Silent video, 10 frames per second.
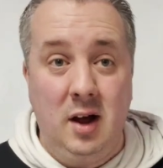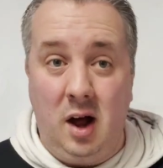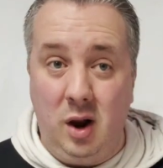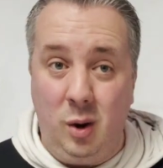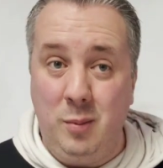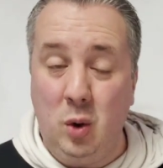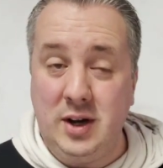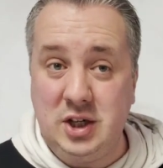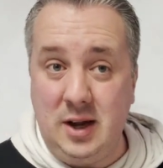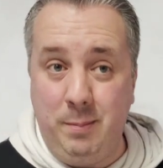a lot of
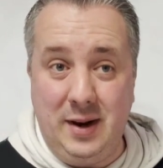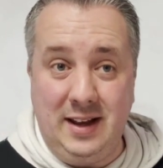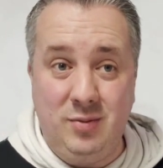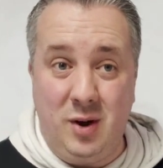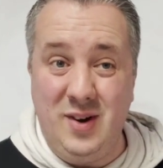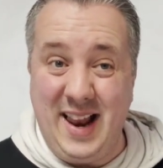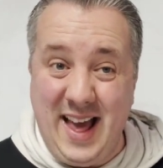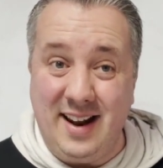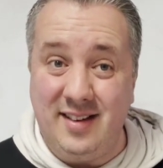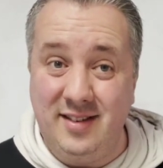mortgage companies won't
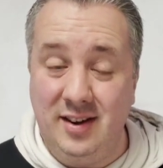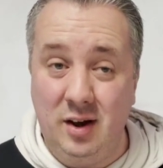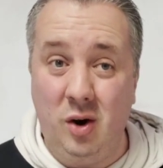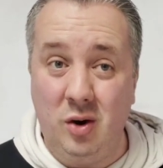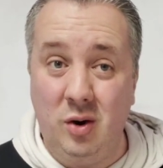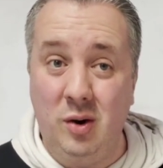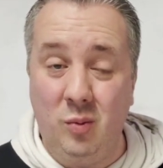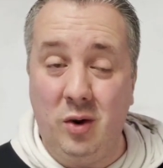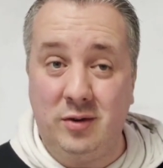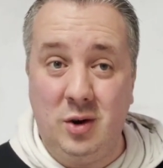lend on
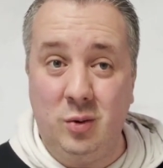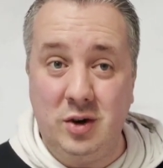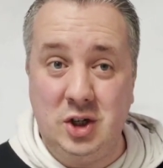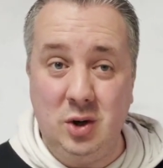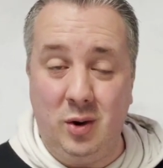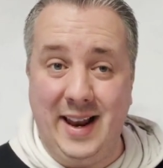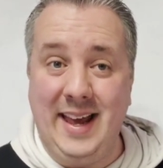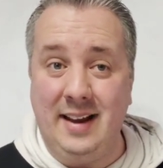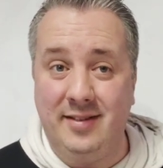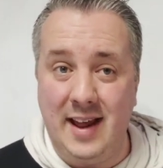what's called a short
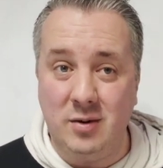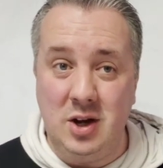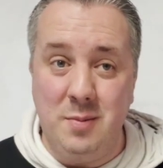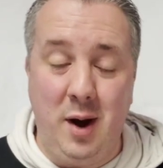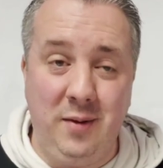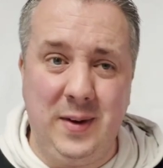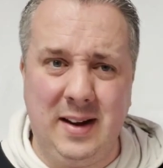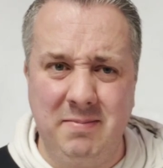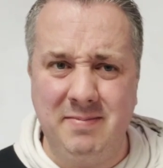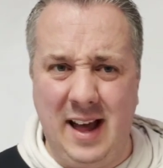lease. Now, you might
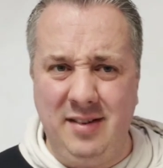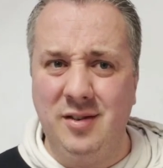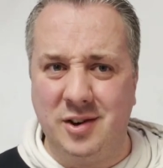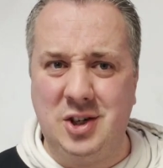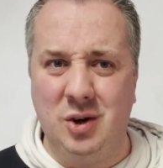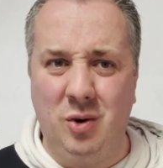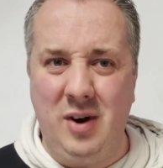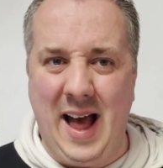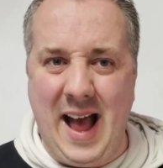think, that's not short.